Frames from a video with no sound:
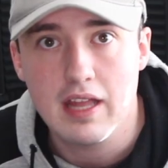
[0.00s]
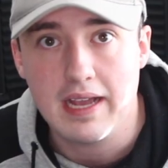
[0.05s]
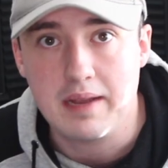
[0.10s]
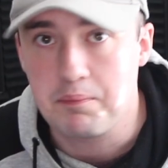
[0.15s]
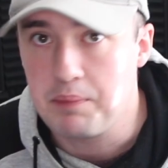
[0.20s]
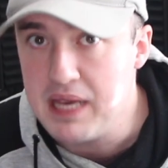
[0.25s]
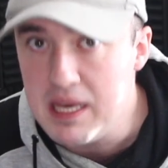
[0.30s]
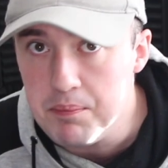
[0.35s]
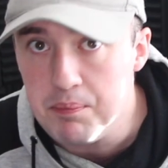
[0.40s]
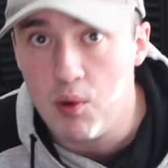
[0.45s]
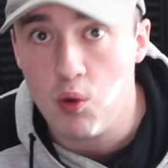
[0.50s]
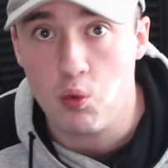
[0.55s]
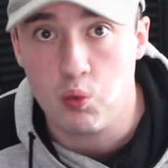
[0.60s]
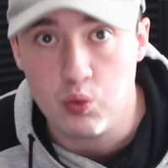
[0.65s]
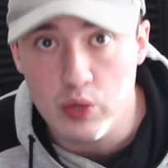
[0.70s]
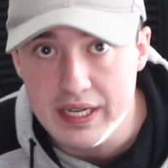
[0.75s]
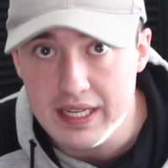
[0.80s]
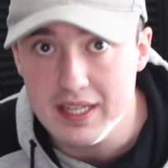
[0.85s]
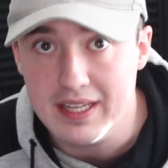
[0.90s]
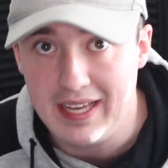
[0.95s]
Like, people
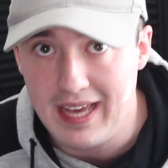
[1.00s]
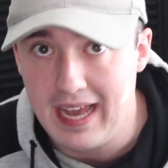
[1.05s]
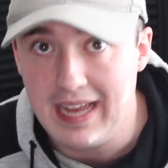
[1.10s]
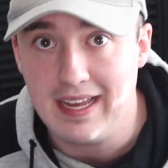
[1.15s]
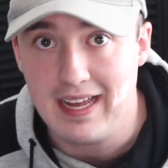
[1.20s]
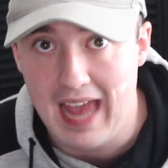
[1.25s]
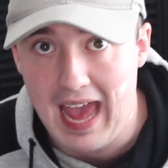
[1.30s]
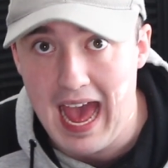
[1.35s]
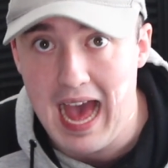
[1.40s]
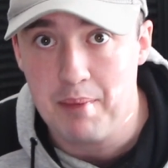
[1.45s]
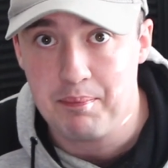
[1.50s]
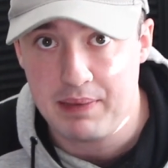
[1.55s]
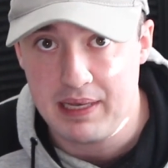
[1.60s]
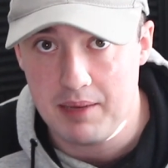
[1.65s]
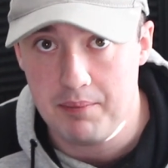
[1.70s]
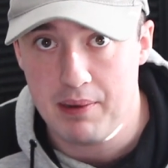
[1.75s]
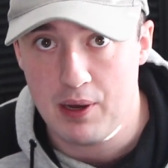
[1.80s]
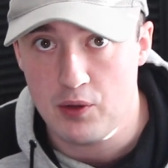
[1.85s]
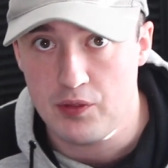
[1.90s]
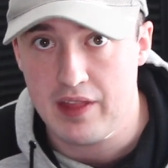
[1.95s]
really ain't
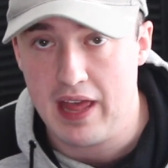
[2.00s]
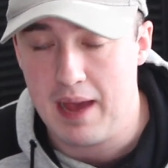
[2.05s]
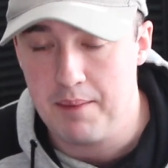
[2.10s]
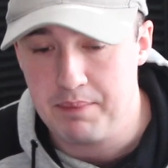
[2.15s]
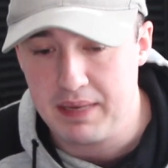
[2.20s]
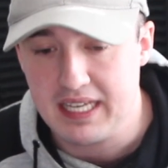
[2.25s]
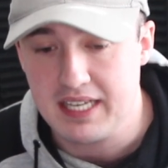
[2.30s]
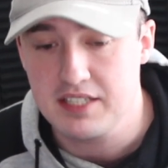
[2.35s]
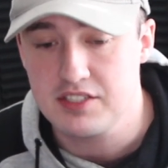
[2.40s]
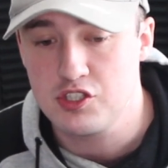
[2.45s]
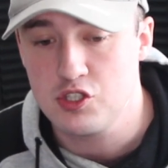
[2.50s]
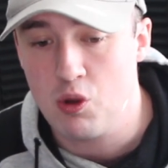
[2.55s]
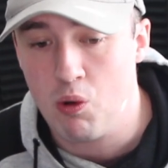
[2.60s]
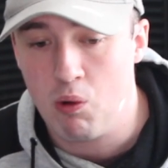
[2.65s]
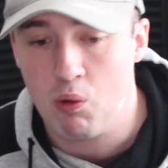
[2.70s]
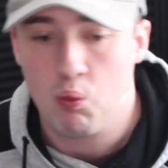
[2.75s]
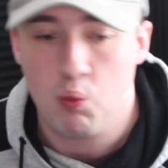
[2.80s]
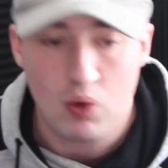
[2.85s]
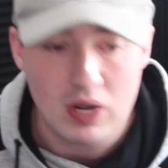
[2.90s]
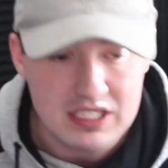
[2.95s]
happy about that because
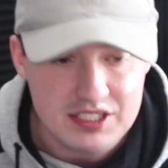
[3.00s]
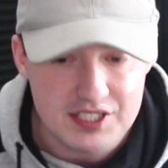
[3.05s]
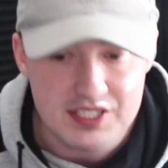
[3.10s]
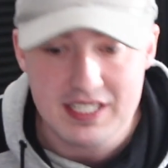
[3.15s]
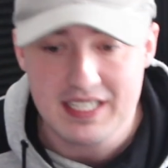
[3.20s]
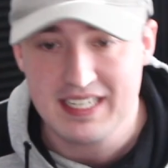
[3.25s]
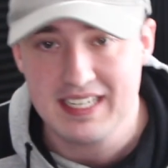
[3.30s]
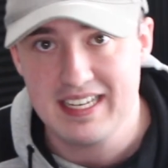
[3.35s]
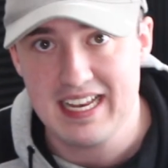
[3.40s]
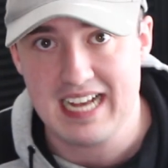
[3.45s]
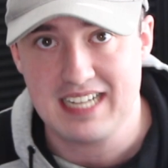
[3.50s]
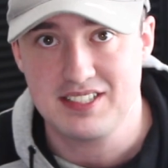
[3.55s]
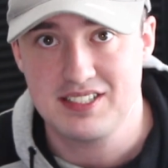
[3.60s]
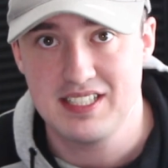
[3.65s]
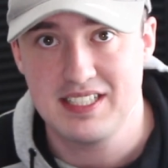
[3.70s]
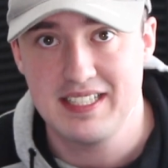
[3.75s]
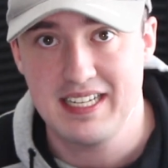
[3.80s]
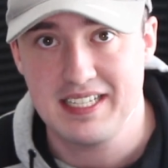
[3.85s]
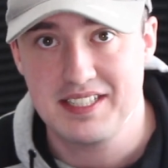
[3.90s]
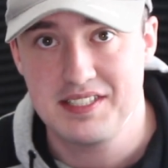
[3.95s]
Noah was sitting next
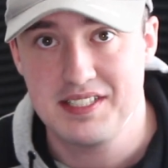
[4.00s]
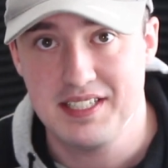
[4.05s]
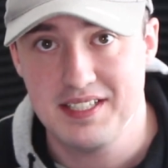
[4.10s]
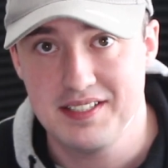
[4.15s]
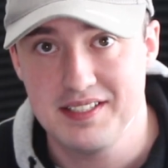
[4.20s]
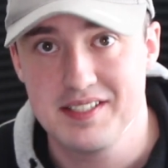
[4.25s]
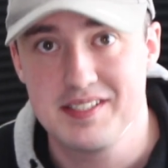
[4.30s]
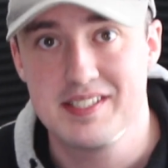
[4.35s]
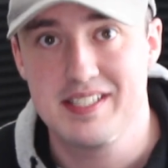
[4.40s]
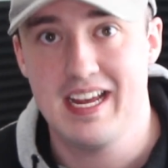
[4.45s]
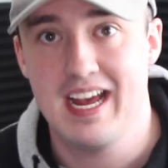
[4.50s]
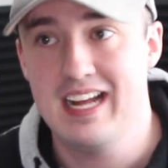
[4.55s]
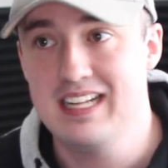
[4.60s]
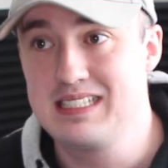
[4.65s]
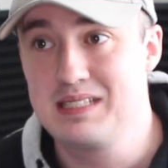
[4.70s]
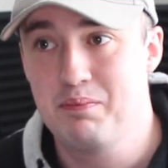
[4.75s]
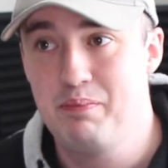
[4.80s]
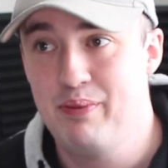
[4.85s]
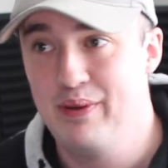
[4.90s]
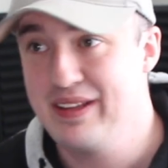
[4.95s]
to Dixie in the
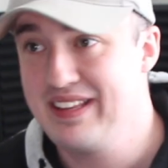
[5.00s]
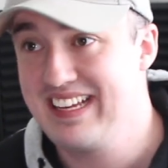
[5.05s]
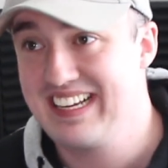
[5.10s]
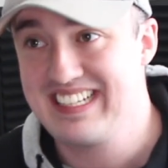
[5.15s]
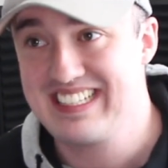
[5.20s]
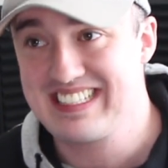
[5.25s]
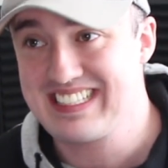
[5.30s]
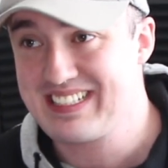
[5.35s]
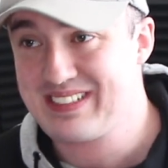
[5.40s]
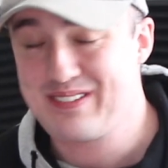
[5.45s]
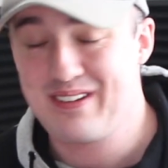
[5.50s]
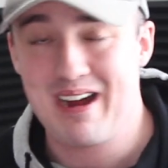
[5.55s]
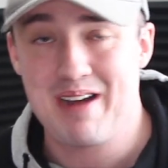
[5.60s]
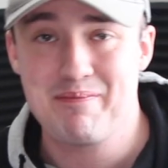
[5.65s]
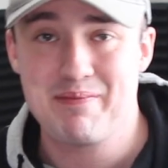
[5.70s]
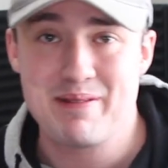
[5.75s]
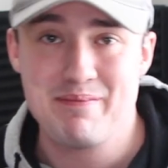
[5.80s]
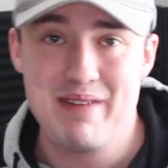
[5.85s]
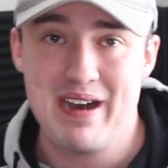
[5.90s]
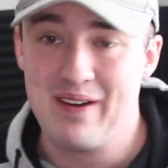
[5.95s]
stands, but they just
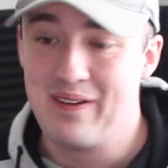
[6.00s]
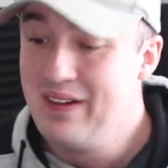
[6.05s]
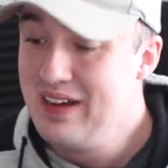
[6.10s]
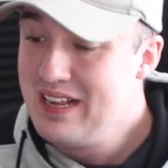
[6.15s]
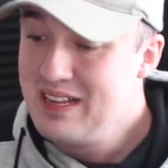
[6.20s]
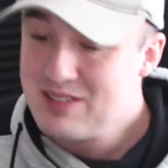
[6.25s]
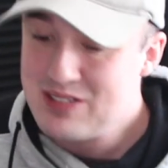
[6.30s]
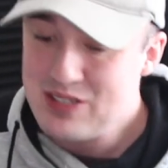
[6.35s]
cropped him out.